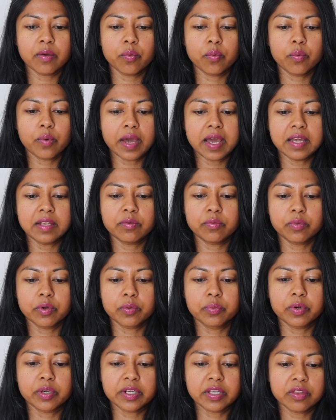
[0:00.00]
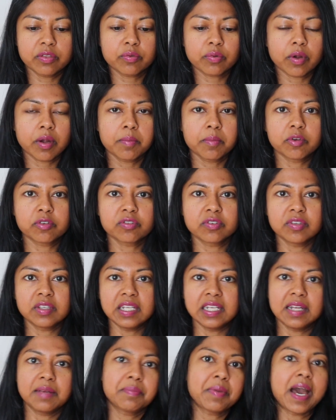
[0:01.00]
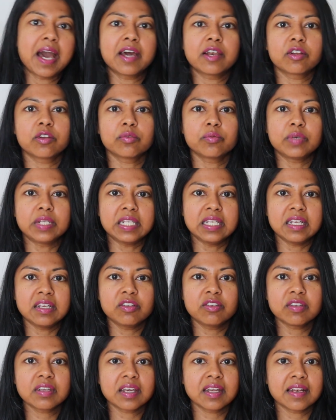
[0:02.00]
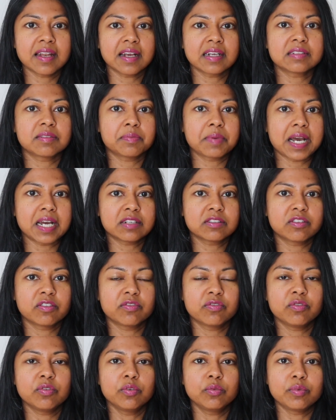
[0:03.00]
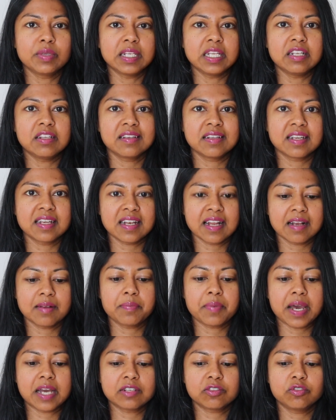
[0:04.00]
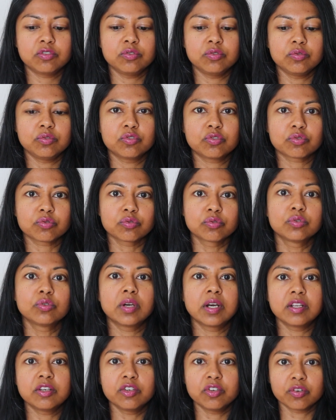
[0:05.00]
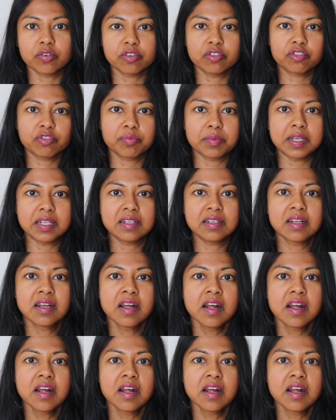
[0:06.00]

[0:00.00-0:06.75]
when we're working through our emotional eating pattern, we need to connect back to food. We need to connect back to true nourishment.